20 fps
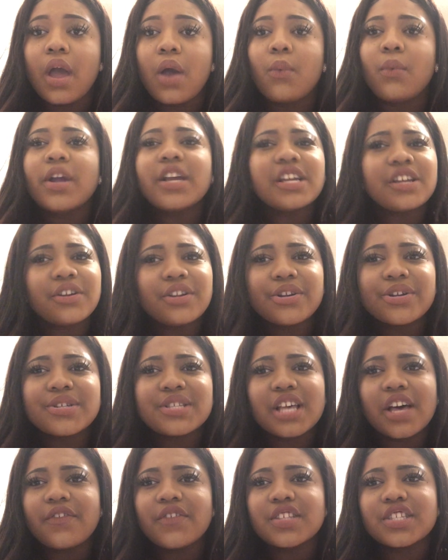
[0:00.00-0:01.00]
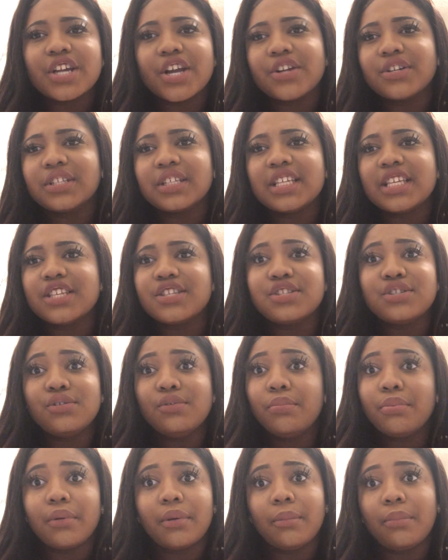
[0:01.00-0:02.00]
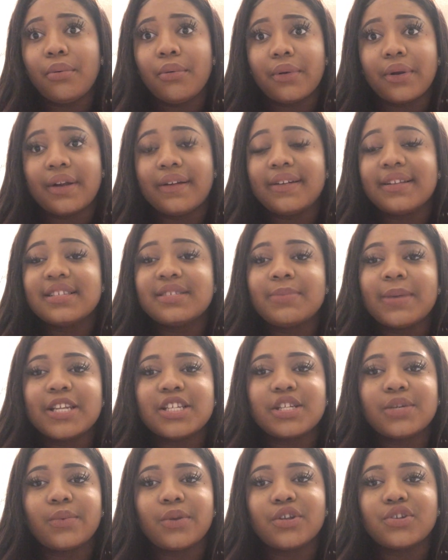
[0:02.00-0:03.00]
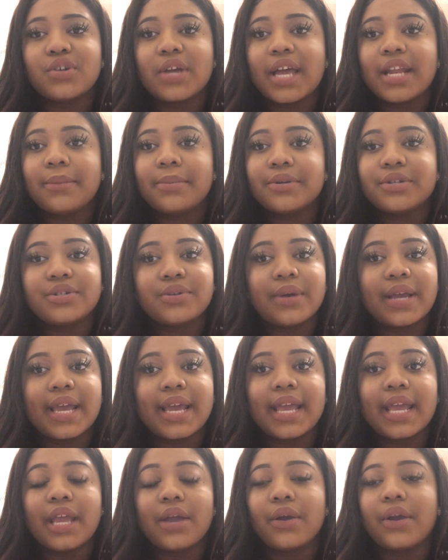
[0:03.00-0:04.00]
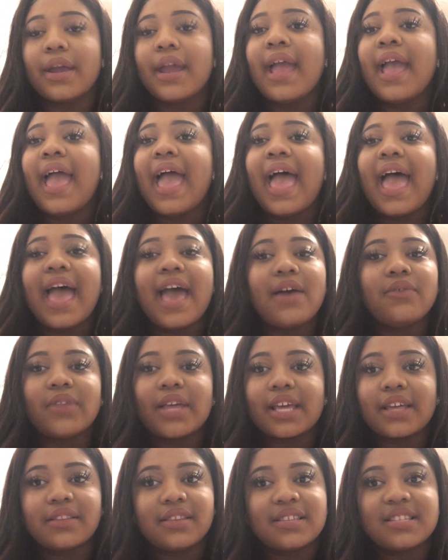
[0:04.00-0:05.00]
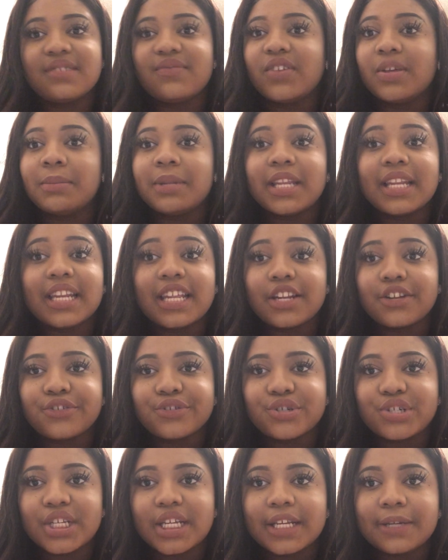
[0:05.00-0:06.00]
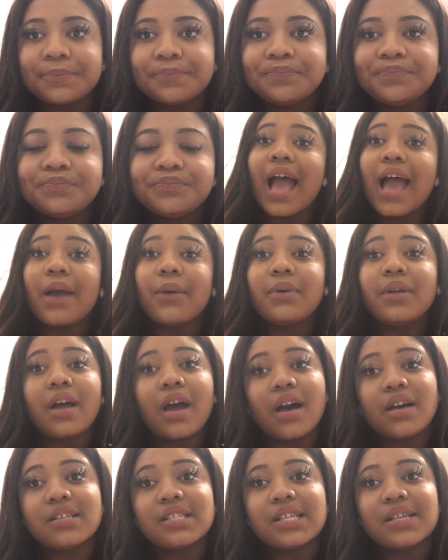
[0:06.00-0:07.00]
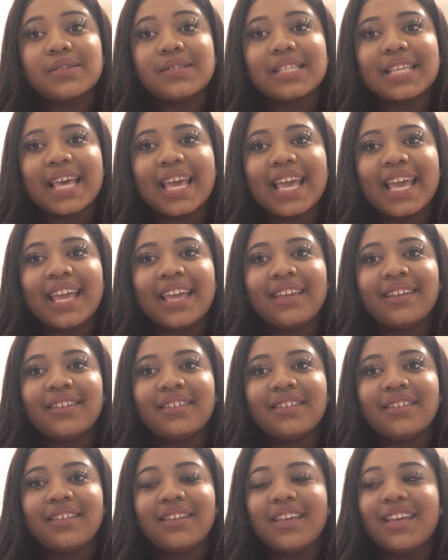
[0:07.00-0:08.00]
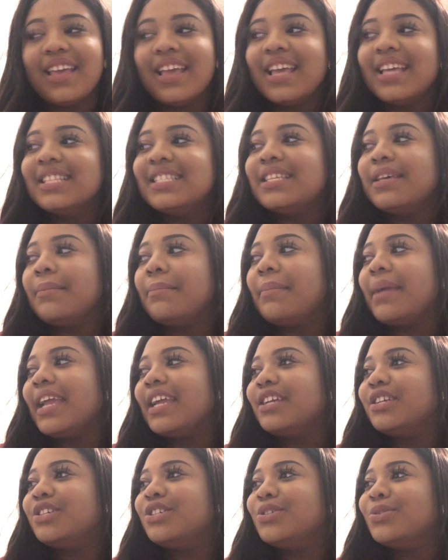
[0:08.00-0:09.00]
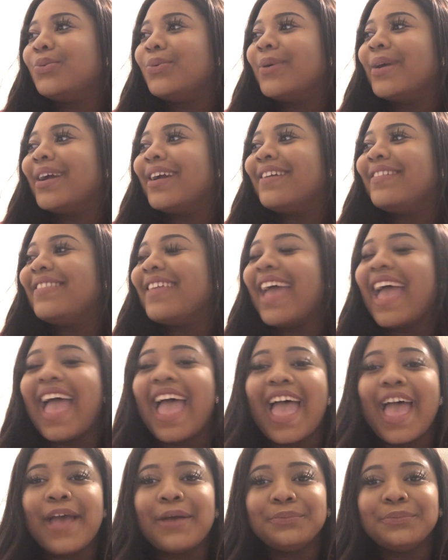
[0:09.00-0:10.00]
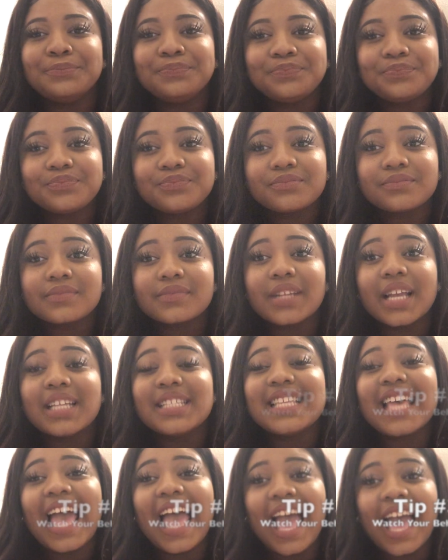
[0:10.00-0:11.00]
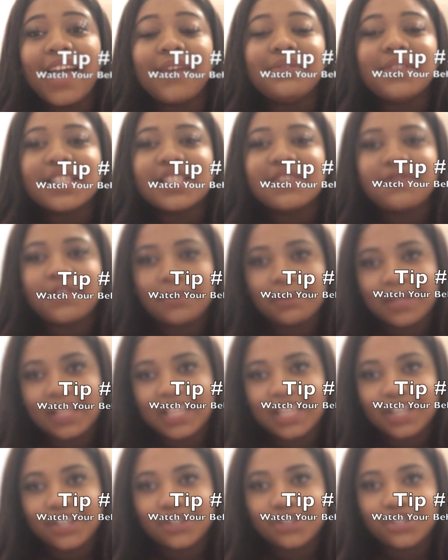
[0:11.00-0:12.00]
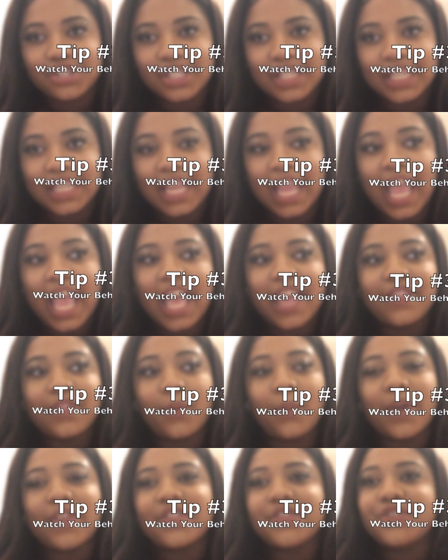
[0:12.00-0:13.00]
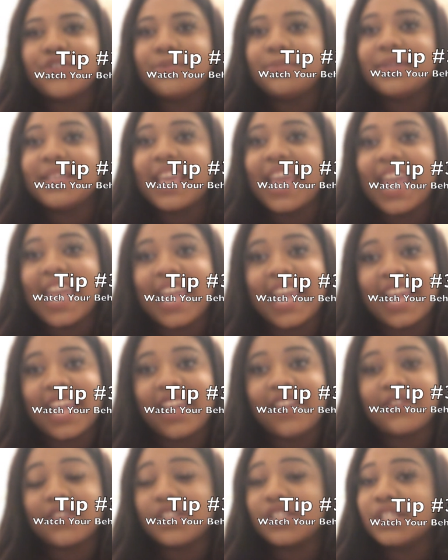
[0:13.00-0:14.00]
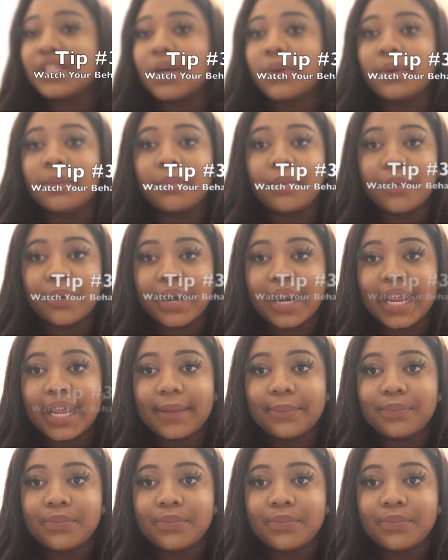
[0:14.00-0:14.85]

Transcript: working on yourself internally is super important, especially when you're trying to portray or have like this feminine energy. I would also say to make sure that to have this feminine energy, the way that you behave is so important.